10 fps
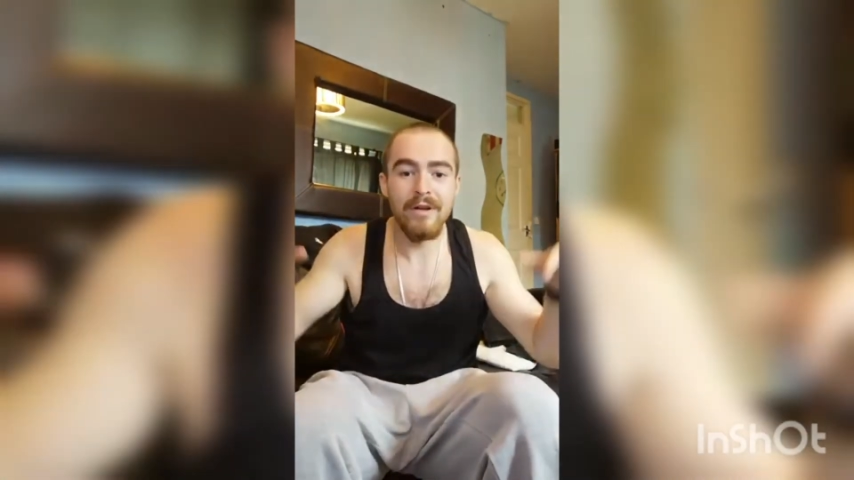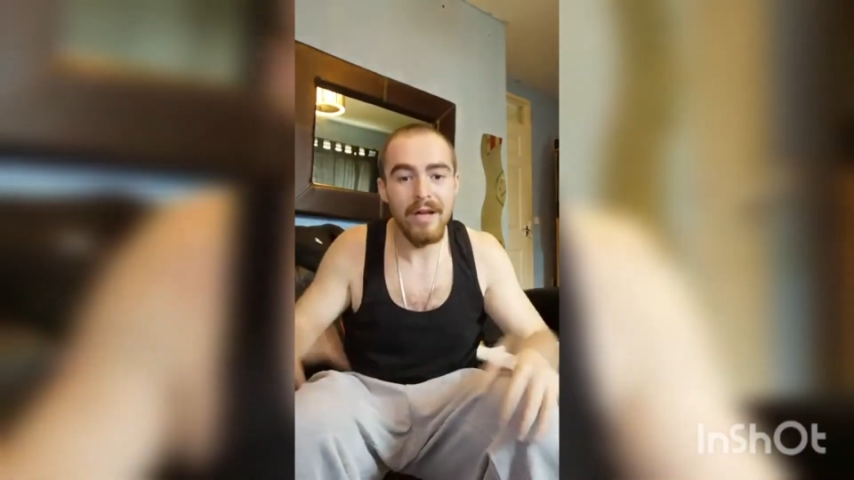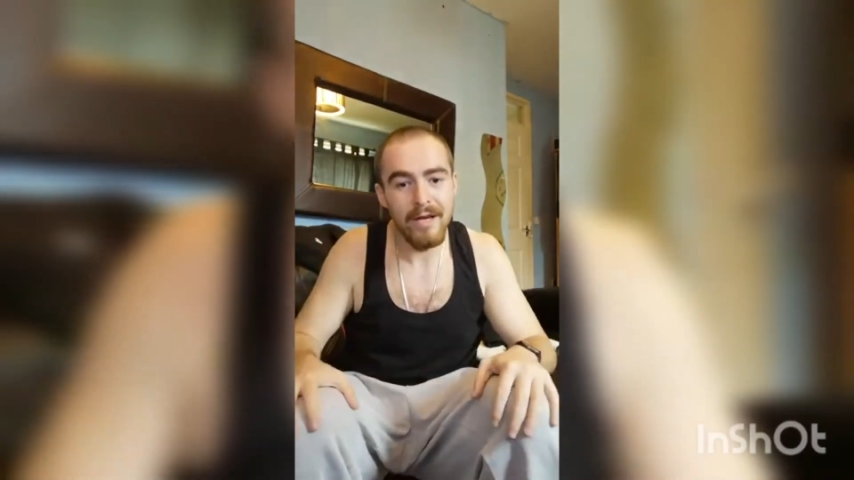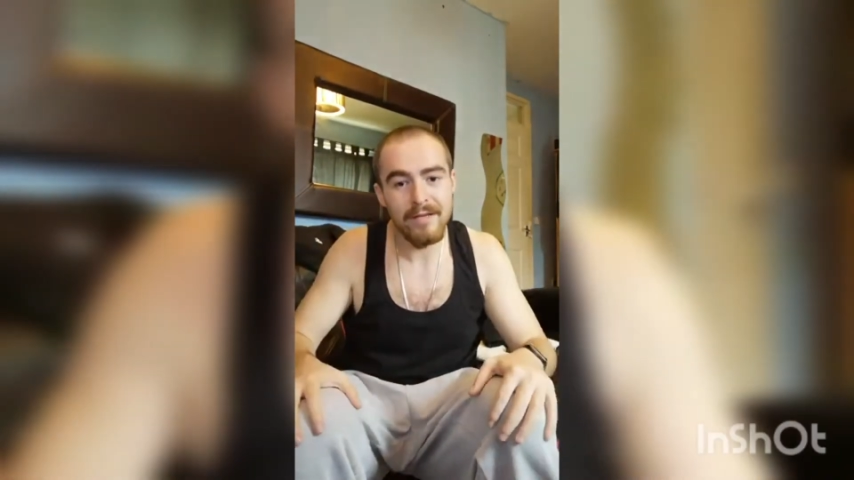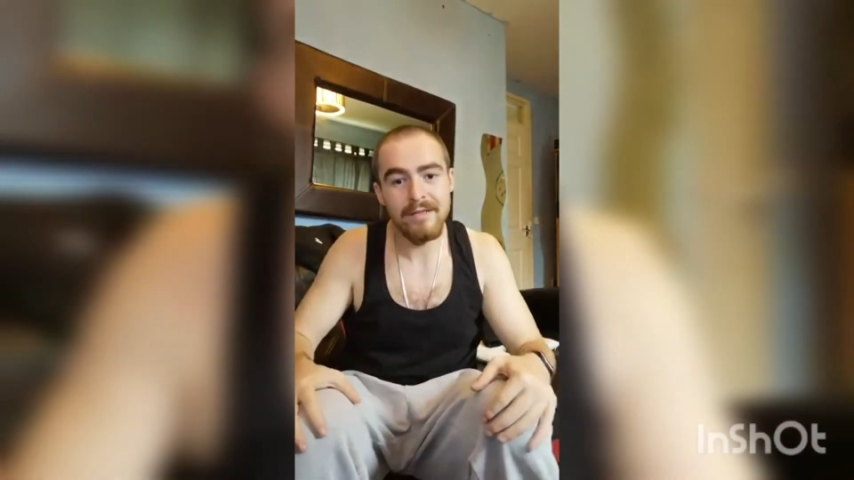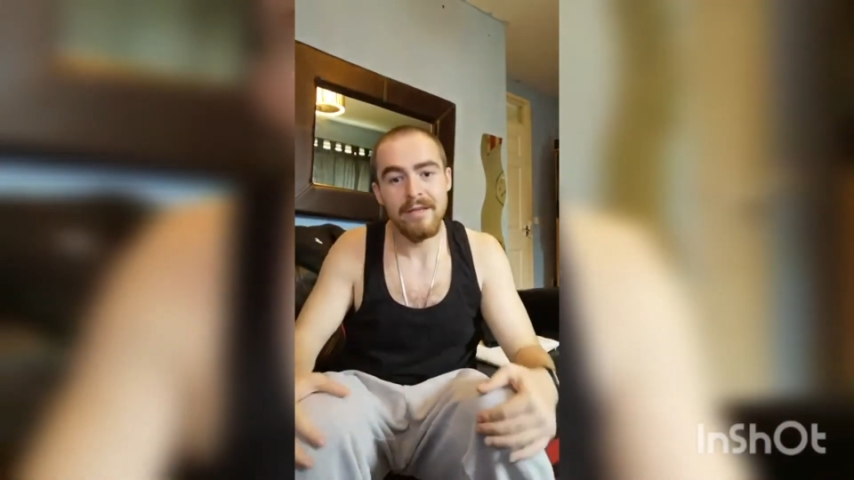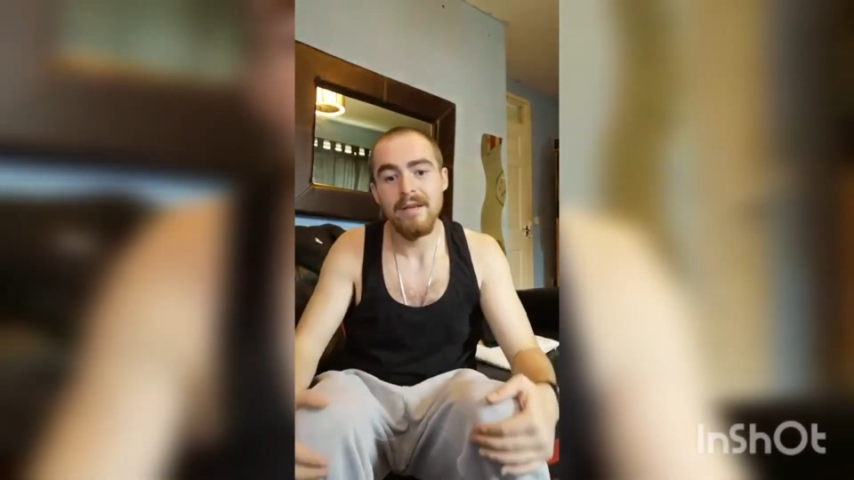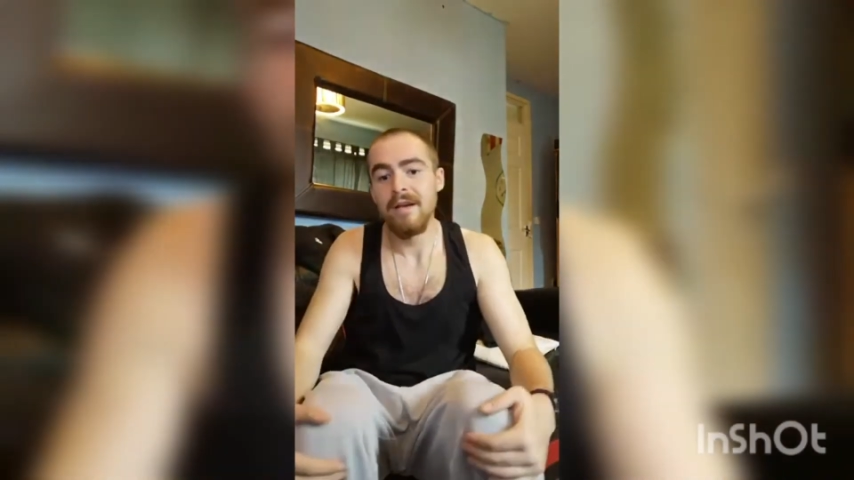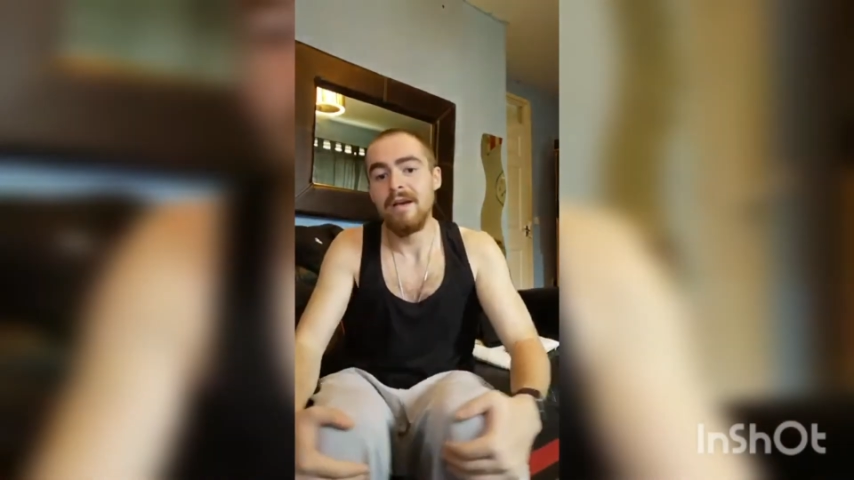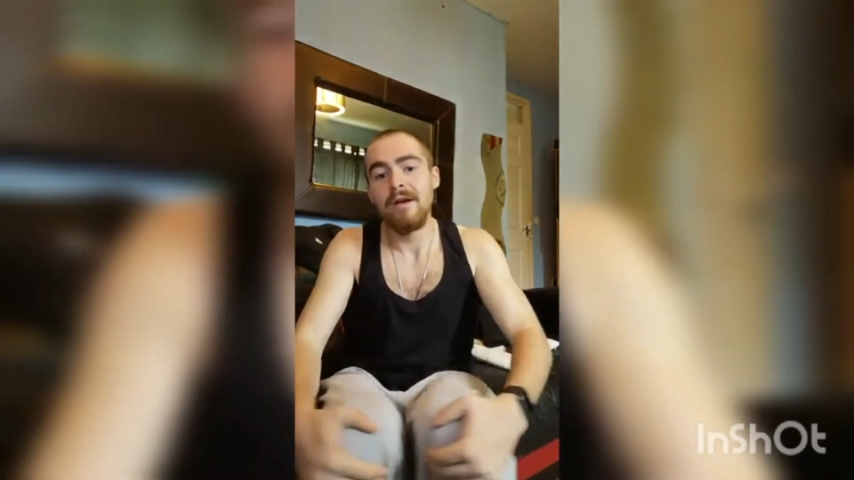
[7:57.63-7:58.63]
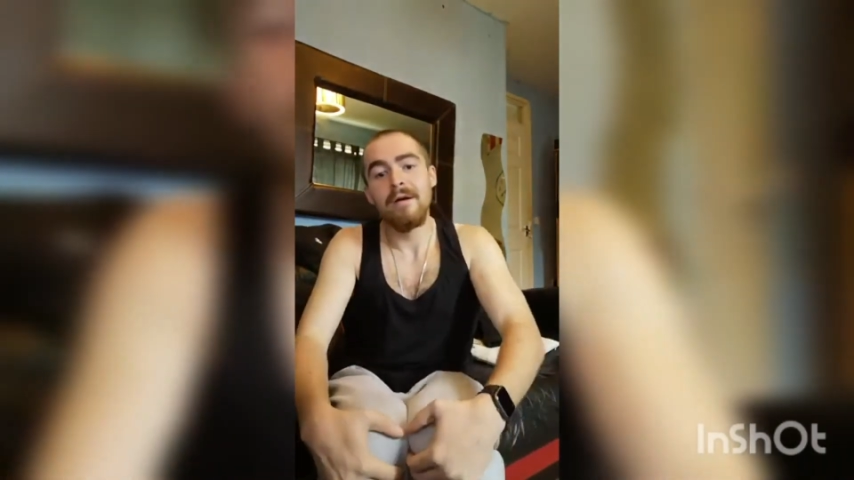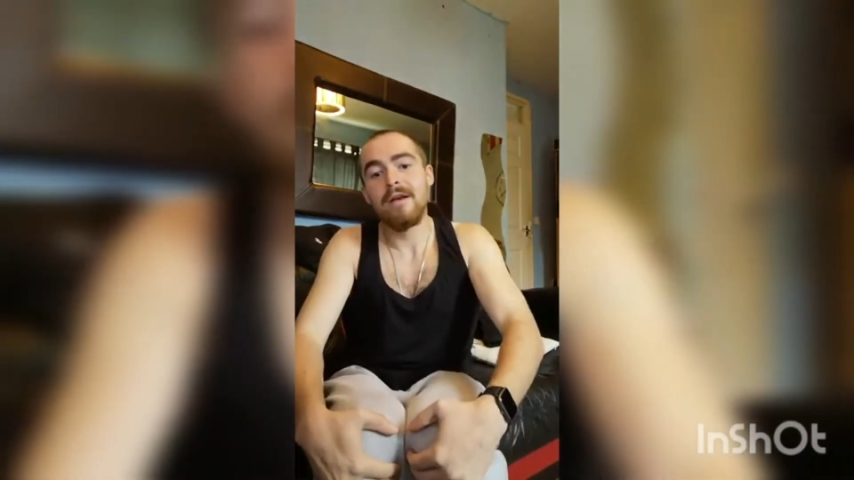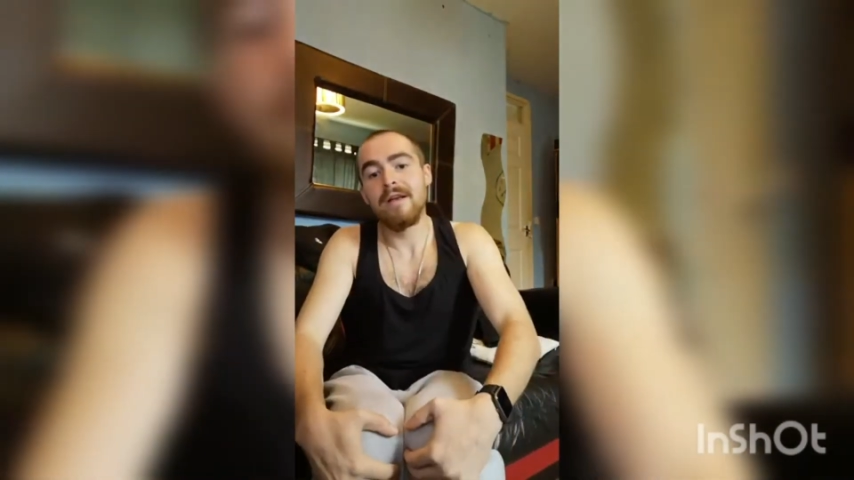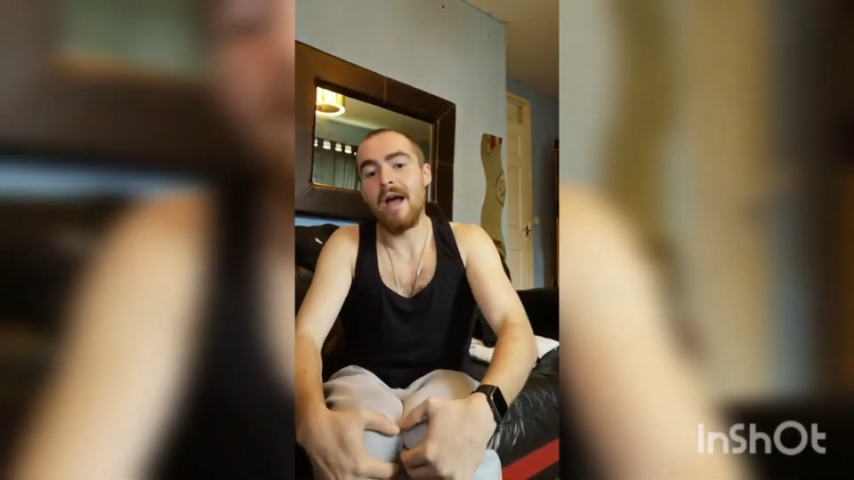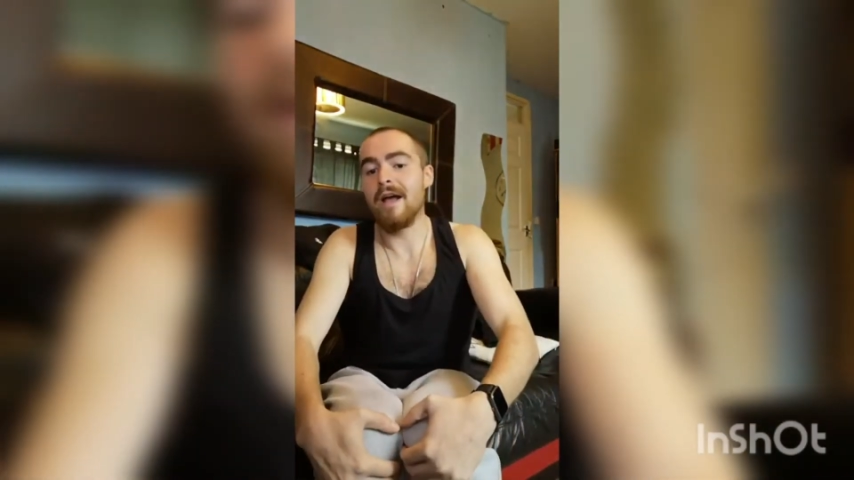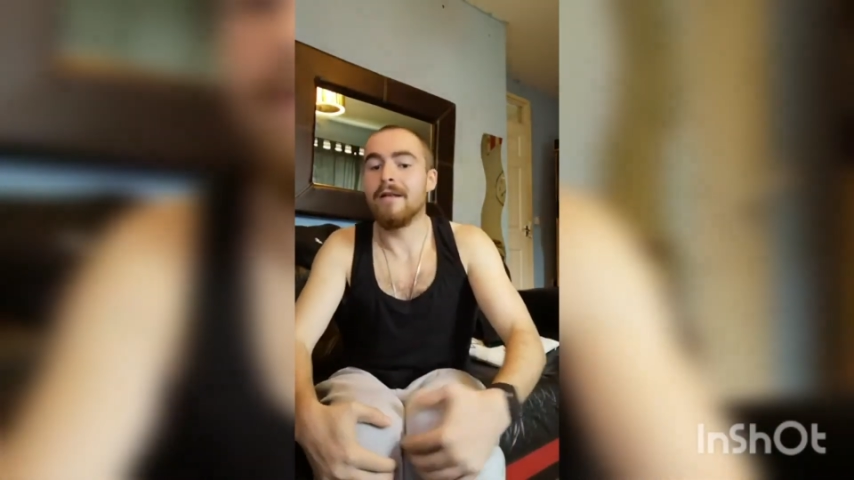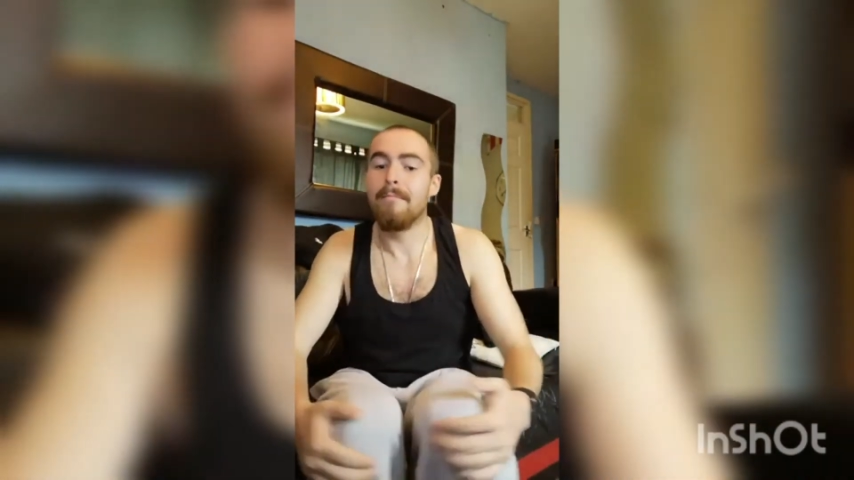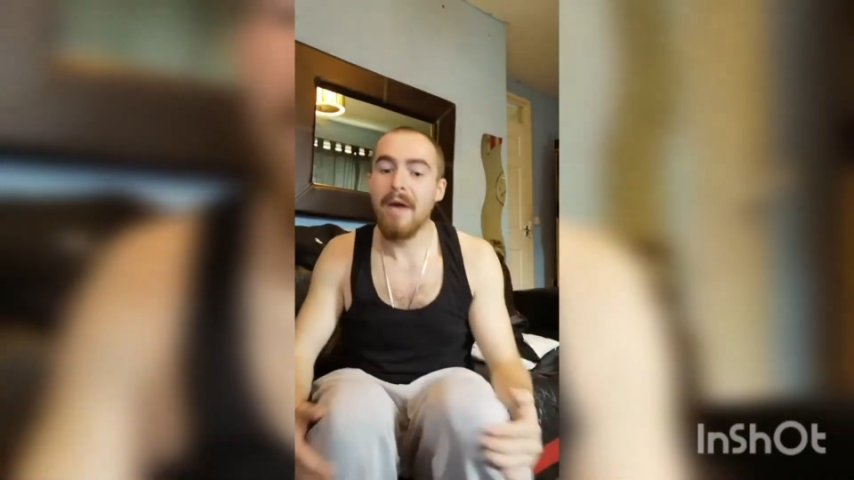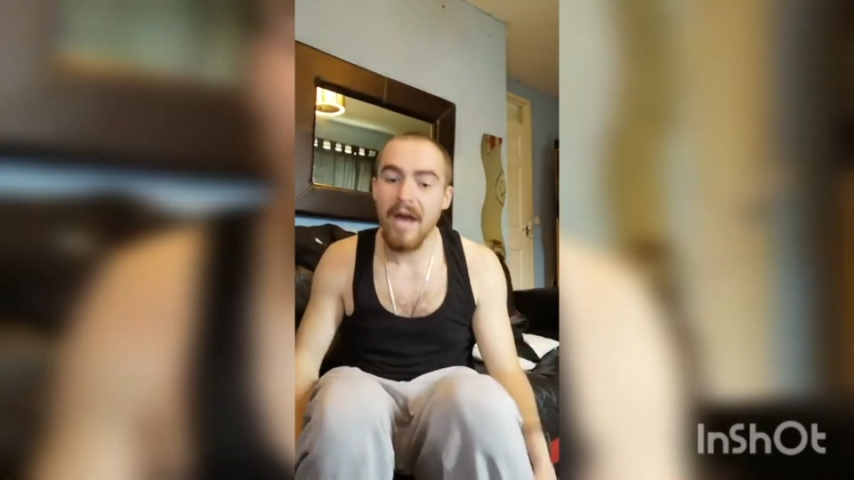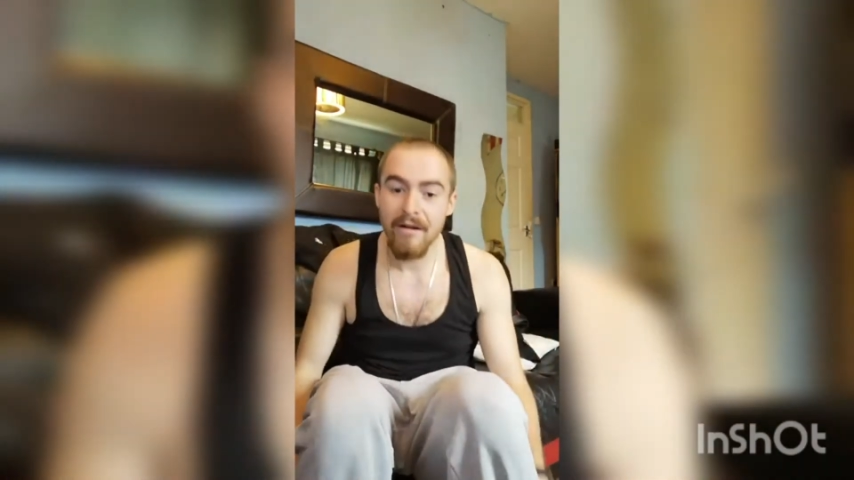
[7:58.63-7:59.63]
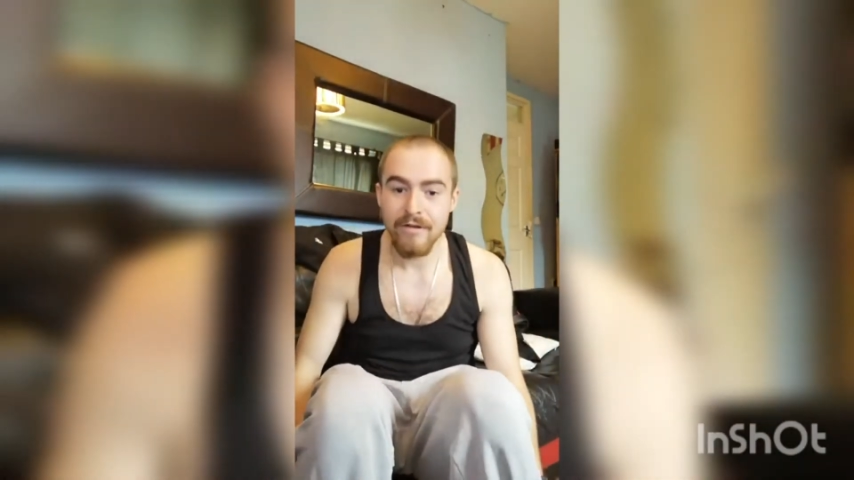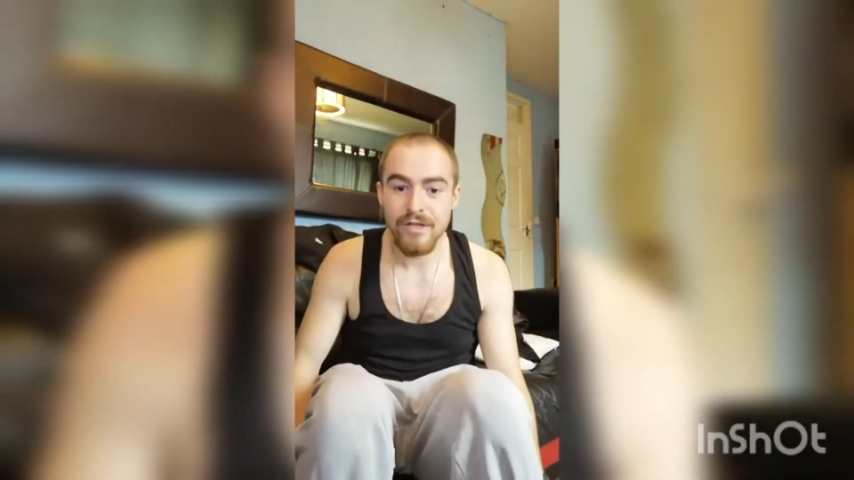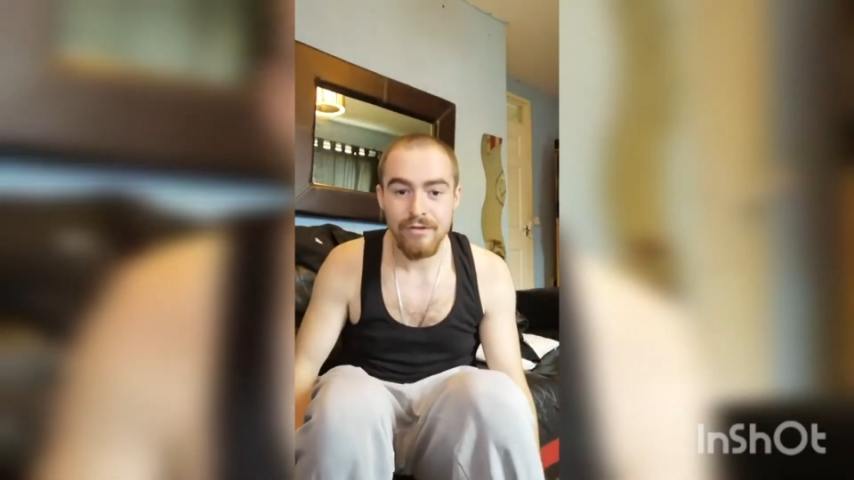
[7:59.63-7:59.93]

legs and a pair of